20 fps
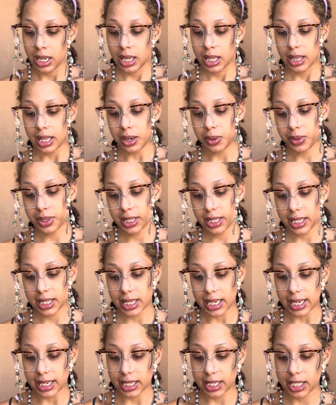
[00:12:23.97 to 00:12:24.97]
That one says
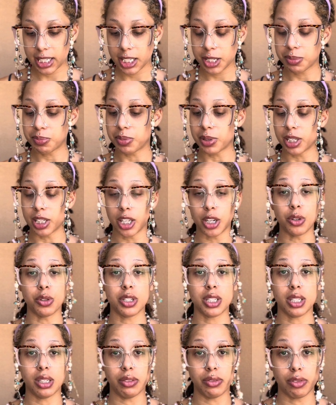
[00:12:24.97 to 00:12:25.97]

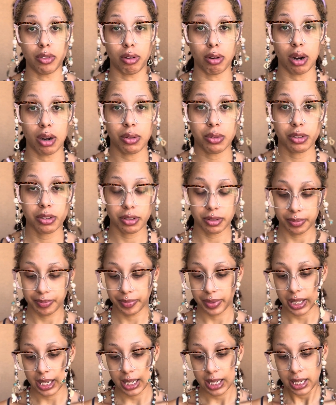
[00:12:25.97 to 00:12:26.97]
explosive growth.
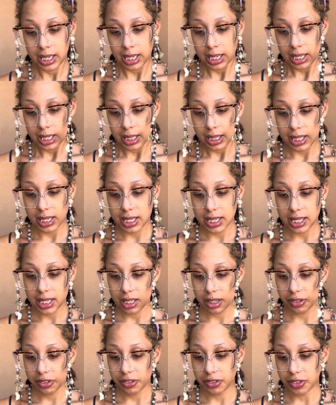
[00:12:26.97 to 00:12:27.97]
This is
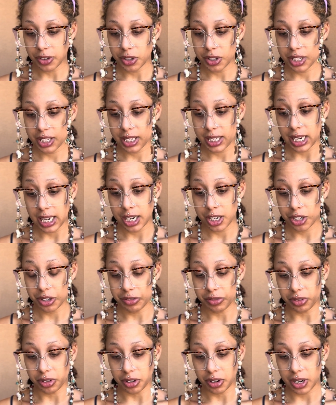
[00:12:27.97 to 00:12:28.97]
the first stage
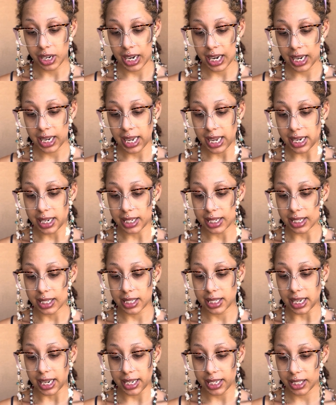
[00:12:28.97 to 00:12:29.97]
of learning and
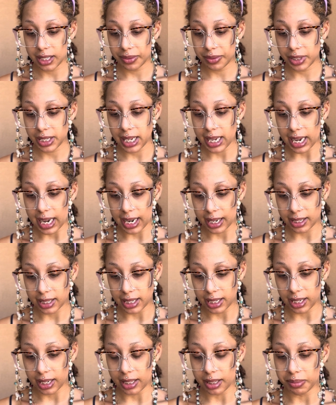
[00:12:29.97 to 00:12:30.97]
decisively
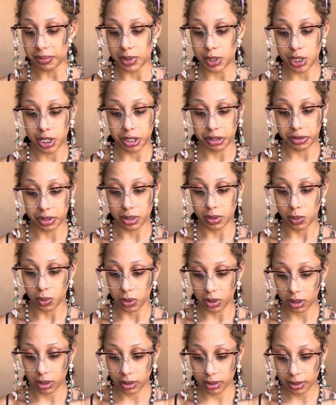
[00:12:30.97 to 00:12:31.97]
acting in the material
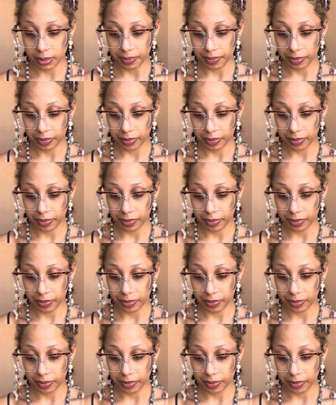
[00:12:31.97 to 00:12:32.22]
world.